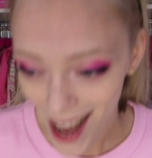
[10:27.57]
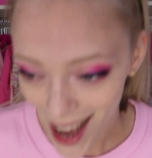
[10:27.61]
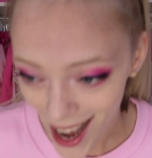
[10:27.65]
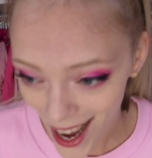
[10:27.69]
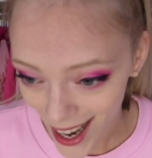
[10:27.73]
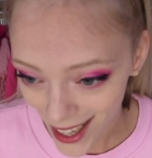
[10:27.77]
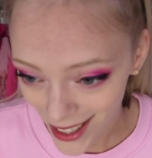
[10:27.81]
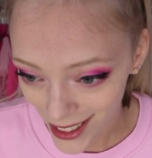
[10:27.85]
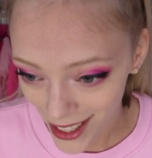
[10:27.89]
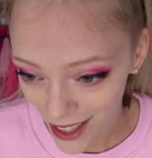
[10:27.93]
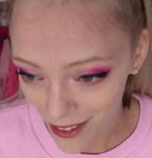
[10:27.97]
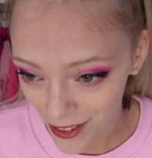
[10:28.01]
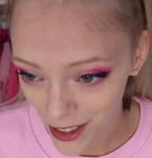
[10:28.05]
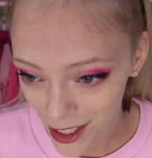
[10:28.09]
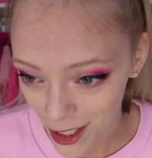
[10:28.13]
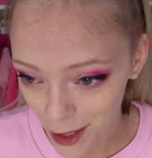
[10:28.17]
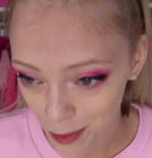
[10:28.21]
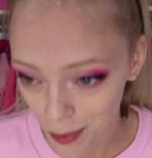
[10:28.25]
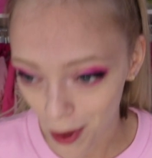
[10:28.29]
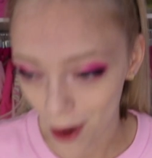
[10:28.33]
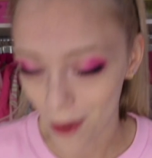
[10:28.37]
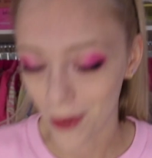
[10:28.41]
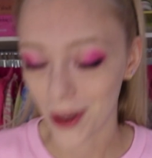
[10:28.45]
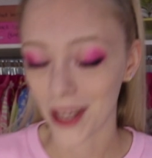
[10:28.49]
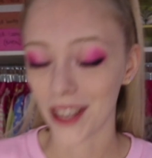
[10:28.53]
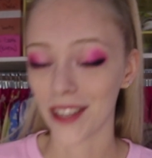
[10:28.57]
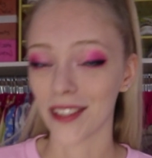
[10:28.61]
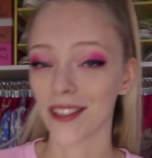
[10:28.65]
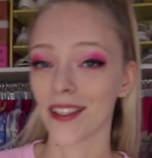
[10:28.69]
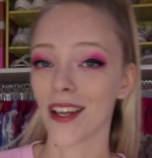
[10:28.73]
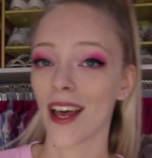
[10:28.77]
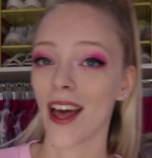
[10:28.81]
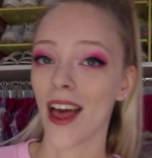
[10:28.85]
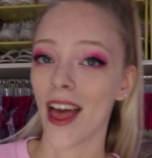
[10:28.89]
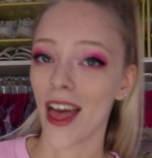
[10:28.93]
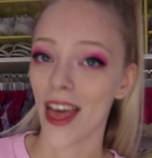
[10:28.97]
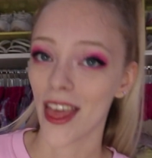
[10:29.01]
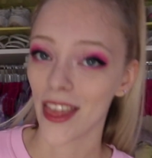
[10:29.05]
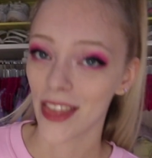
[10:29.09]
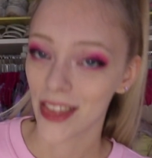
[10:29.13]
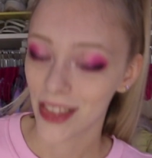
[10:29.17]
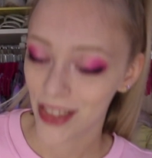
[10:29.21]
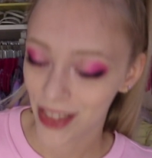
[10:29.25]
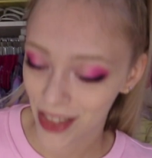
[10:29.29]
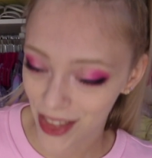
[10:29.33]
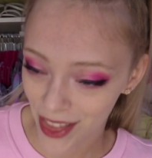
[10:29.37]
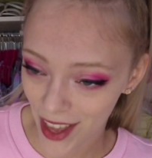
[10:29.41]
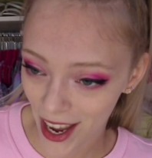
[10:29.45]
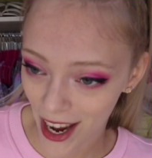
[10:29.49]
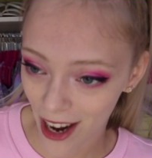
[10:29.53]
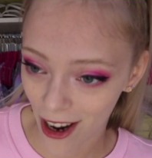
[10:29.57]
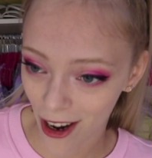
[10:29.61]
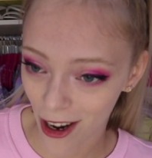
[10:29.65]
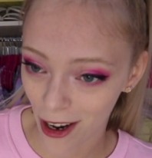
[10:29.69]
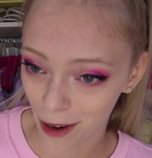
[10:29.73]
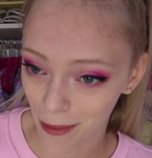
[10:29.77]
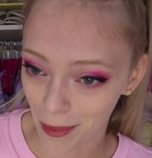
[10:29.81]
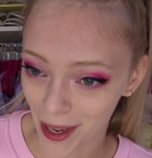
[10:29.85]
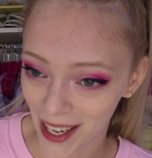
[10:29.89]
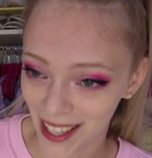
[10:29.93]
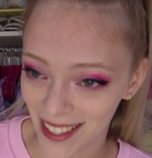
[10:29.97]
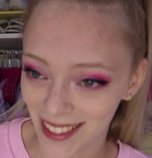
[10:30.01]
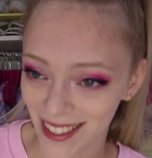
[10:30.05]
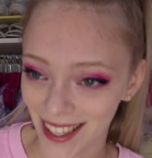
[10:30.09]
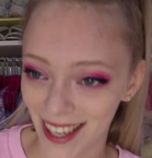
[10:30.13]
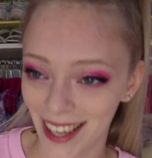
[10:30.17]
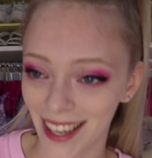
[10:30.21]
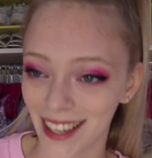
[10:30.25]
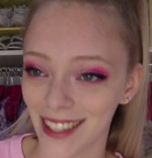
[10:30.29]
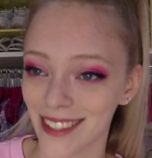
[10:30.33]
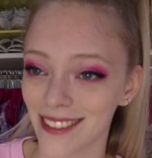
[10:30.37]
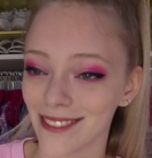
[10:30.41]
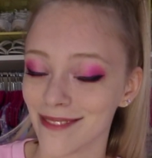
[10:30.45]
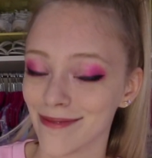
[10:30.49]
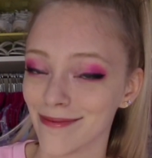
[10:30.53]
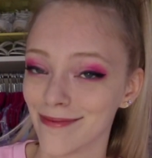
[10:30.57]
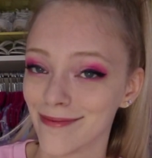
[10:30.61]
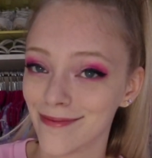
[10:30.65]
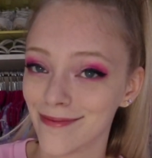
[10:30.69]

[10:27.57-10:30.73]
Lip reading: I love these ponies. They are amazing.